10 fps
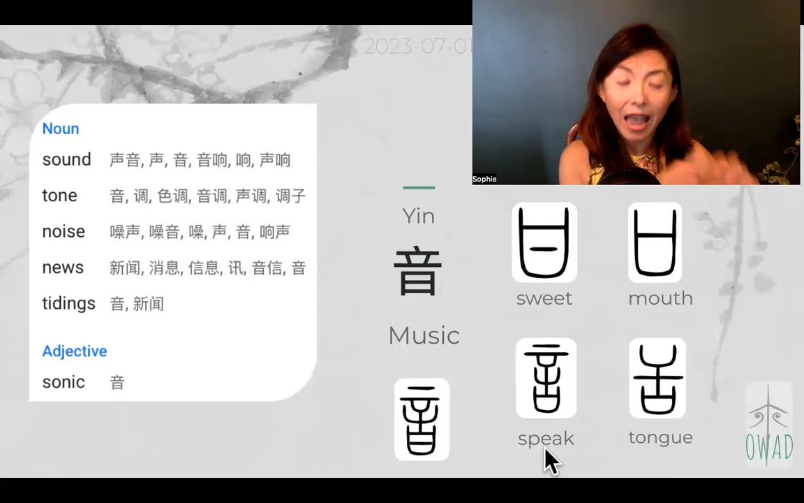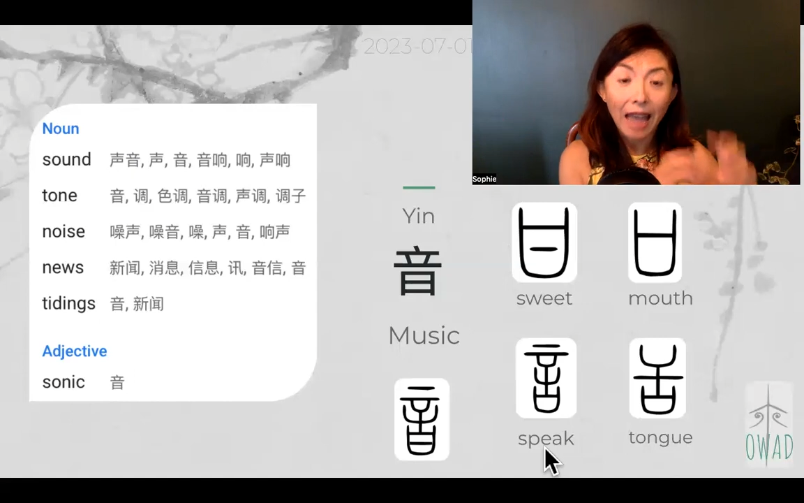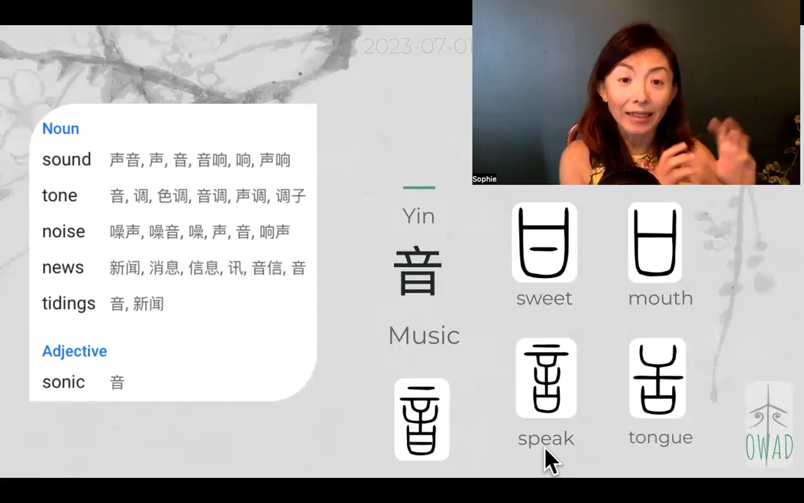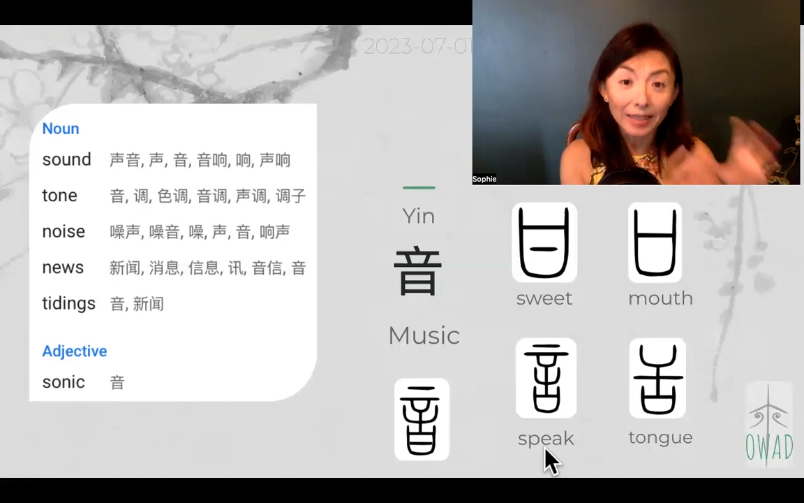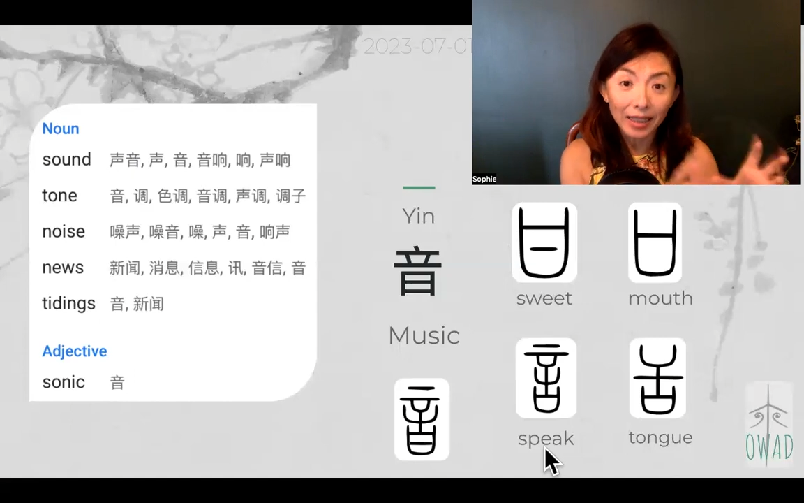
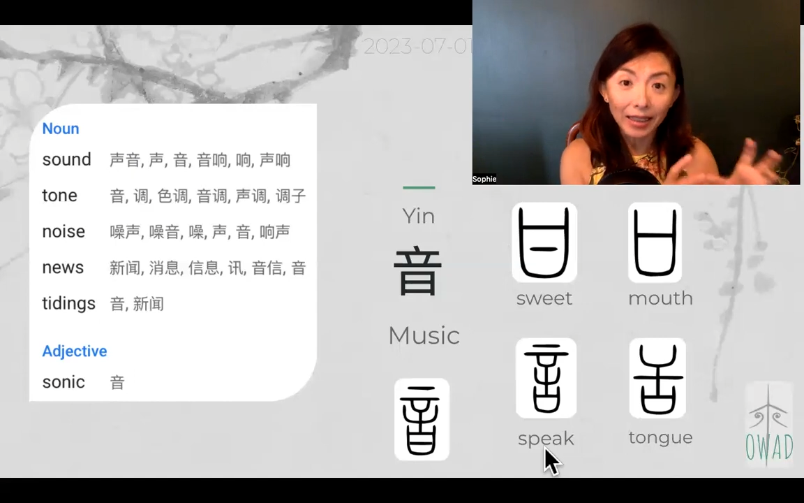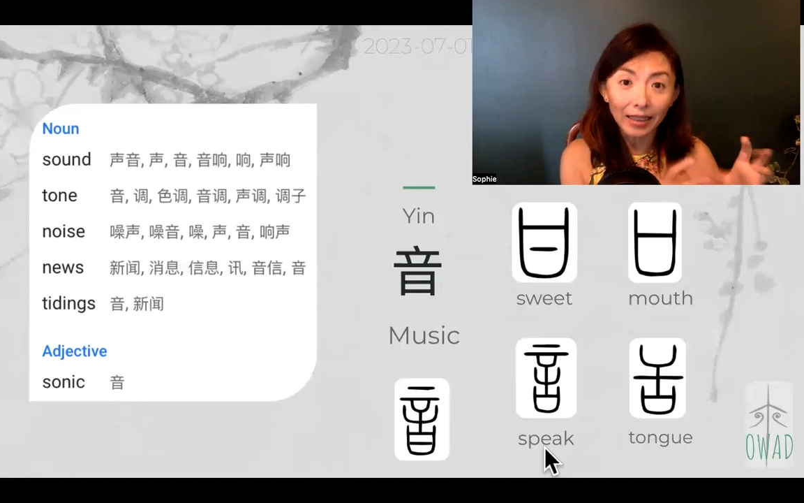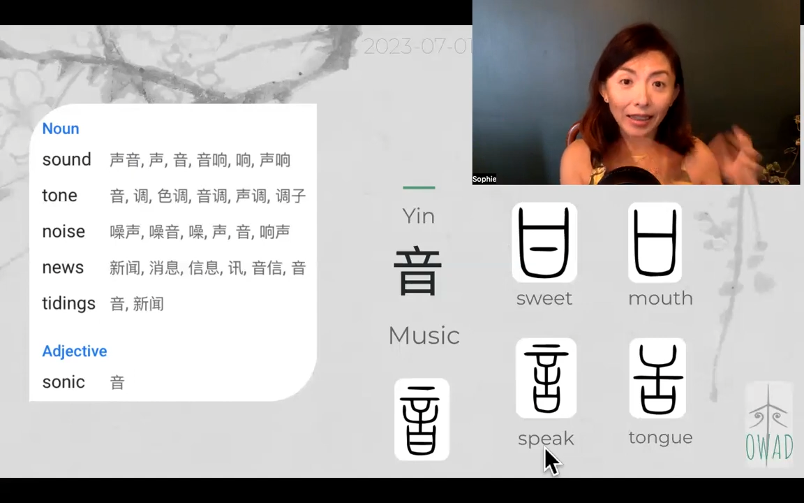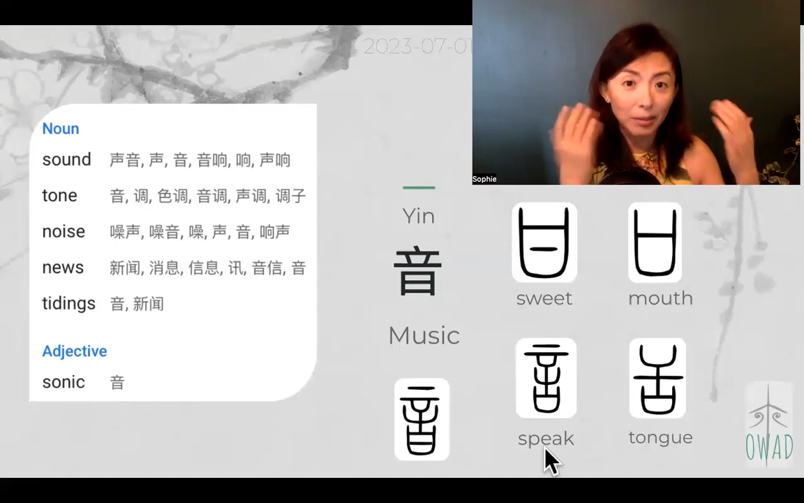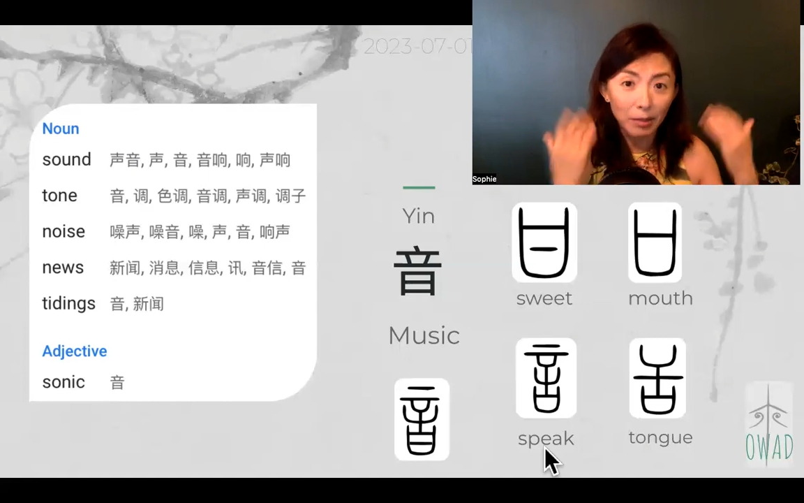and
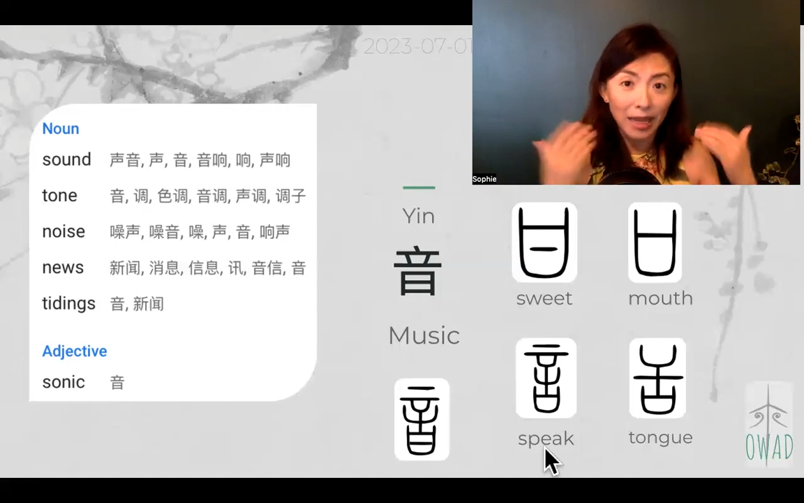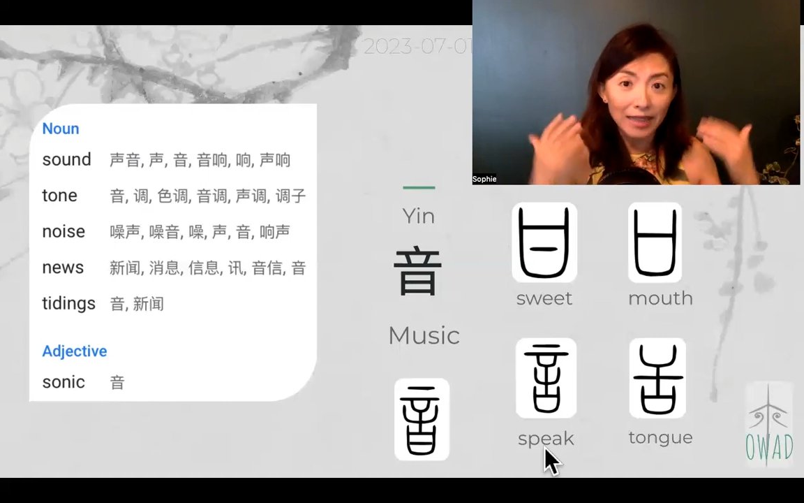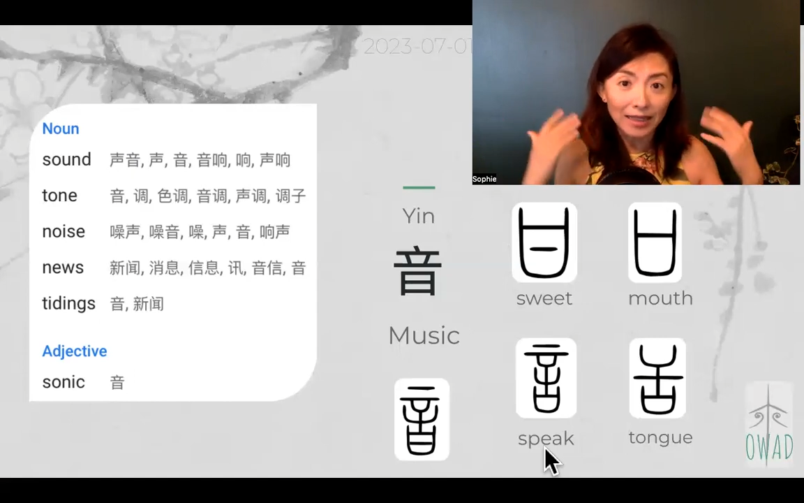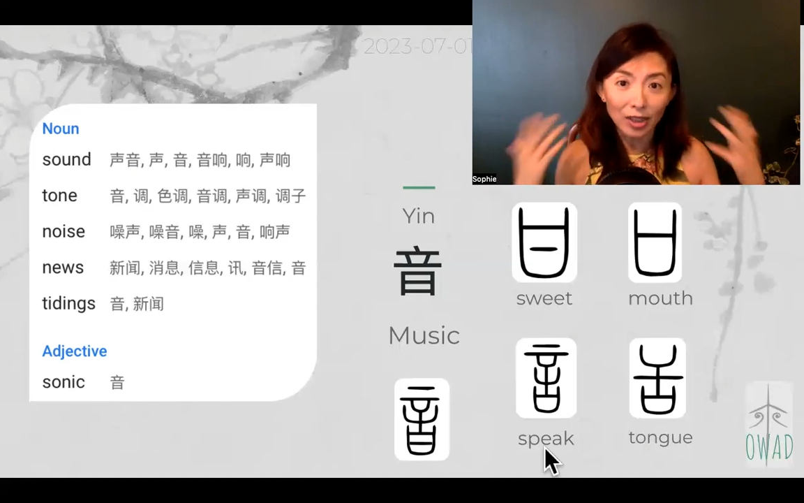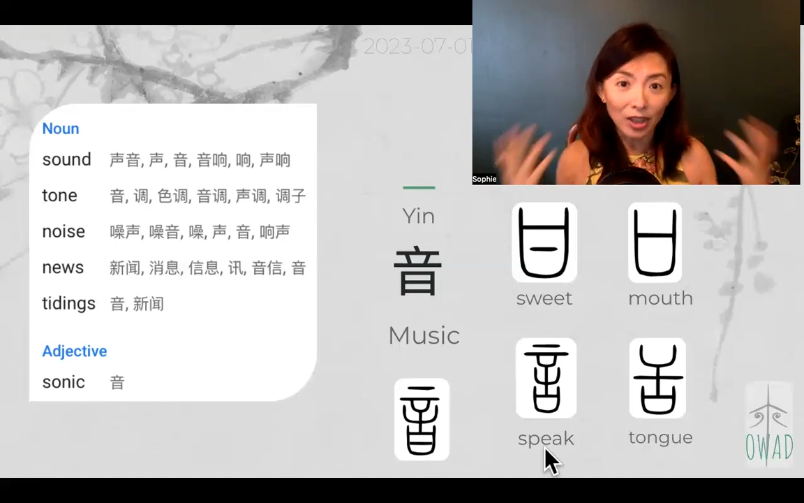singing is
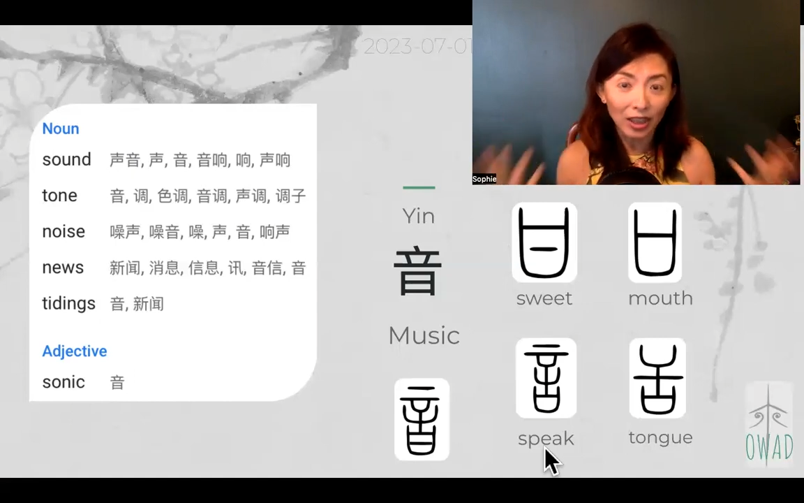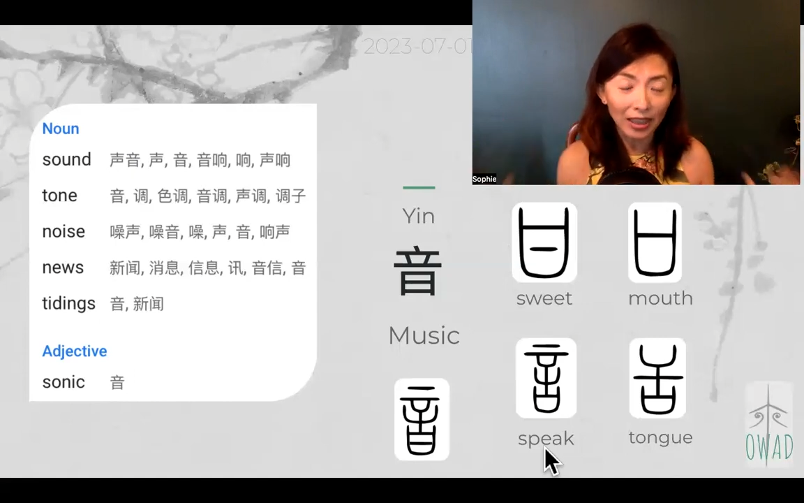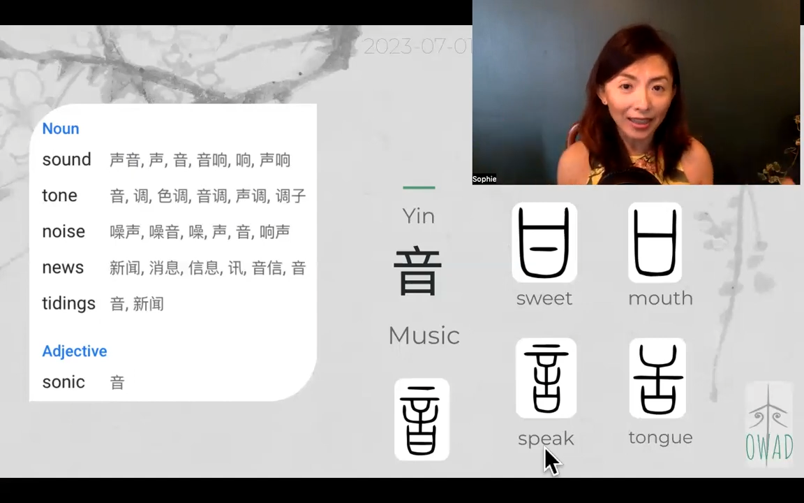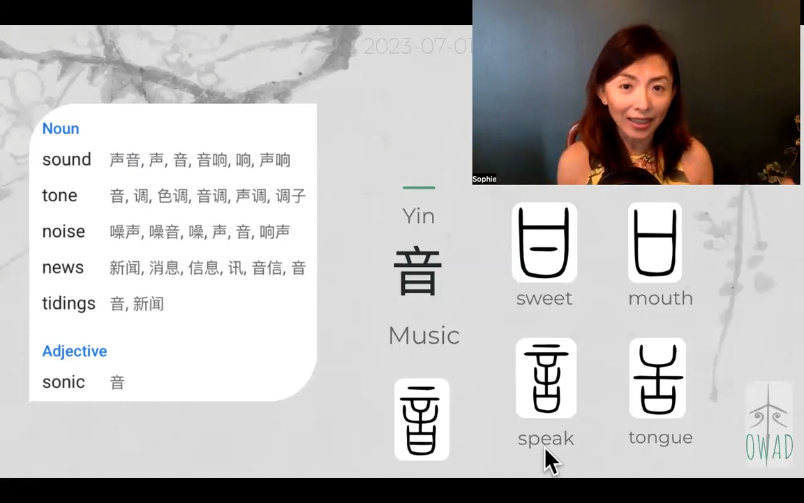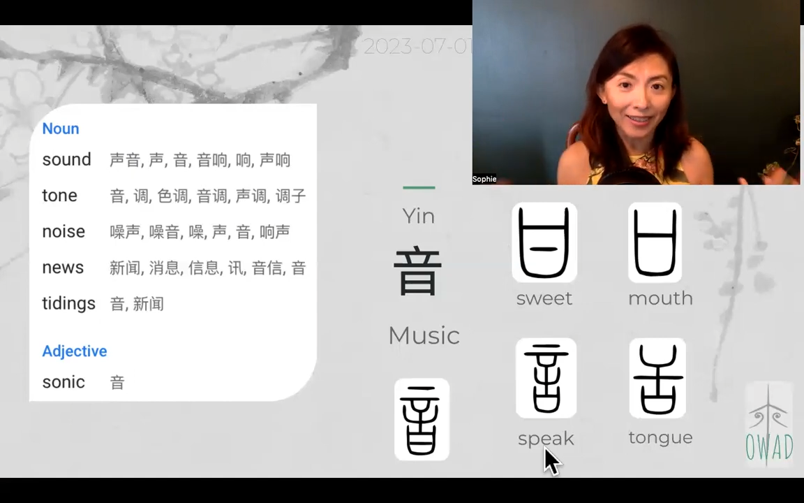pleasant to the
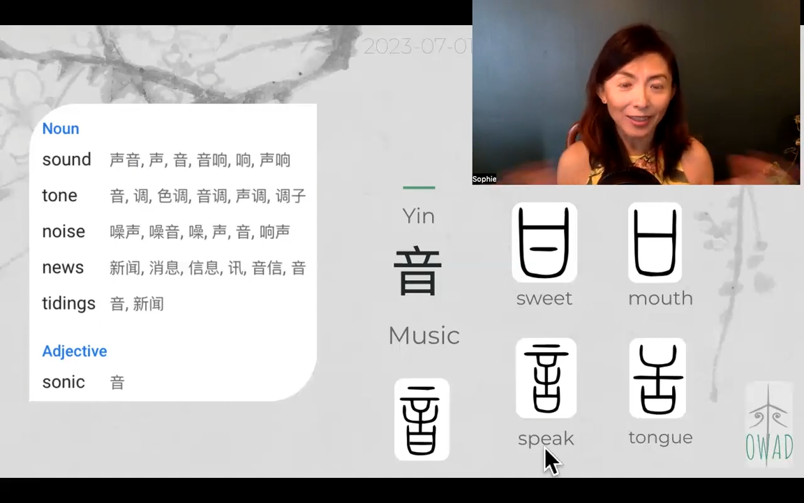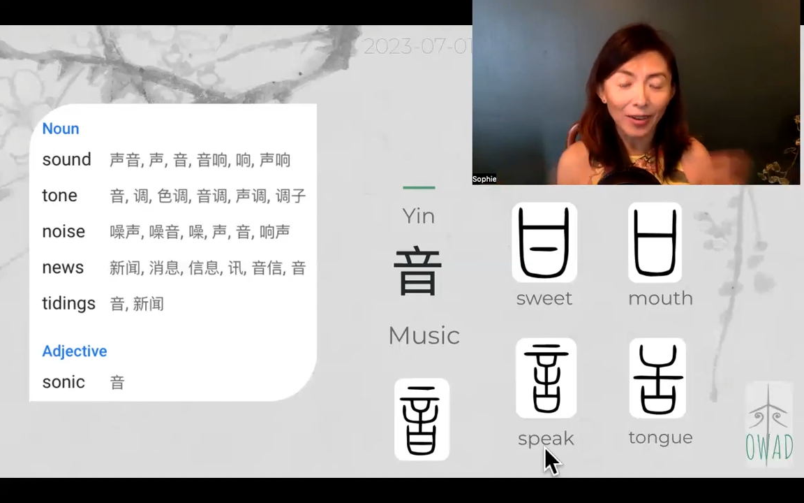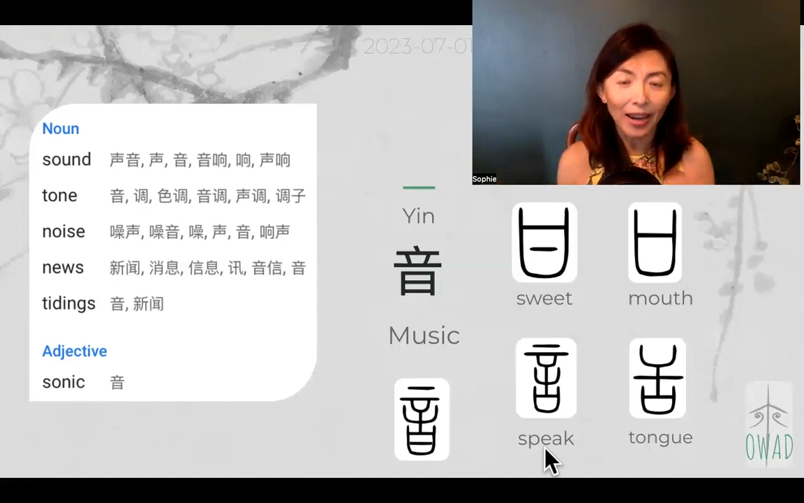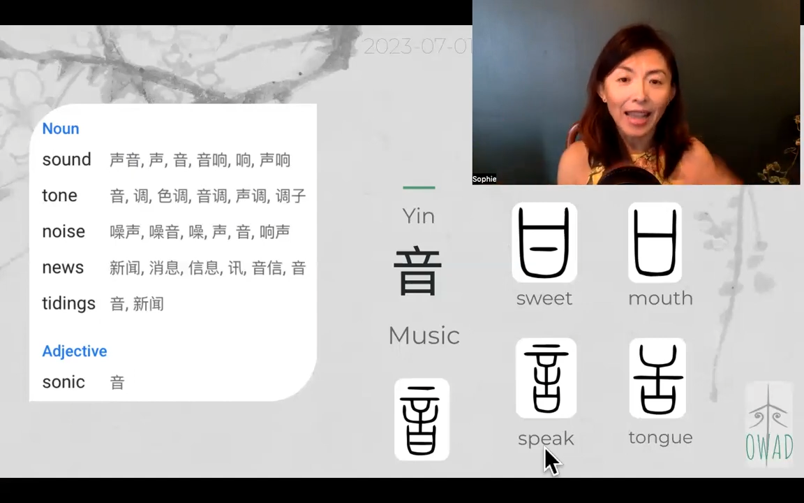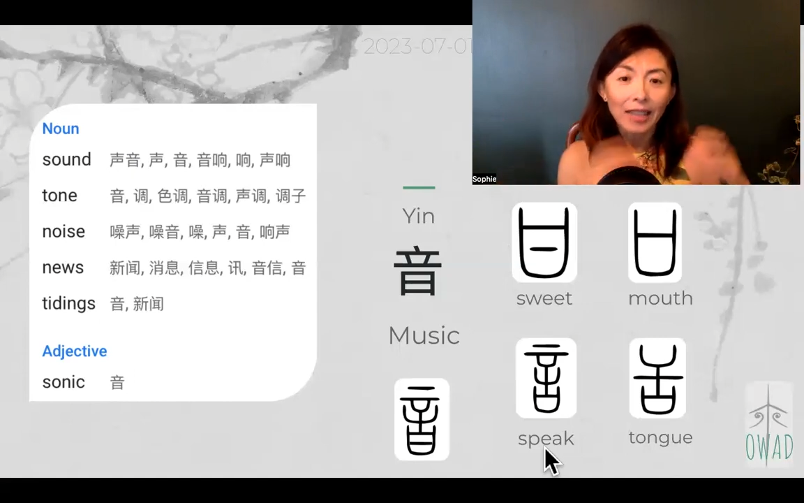ears,
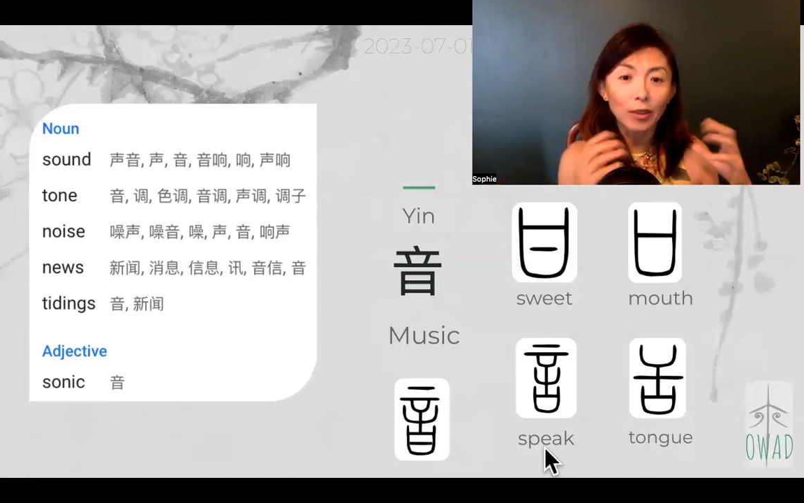right?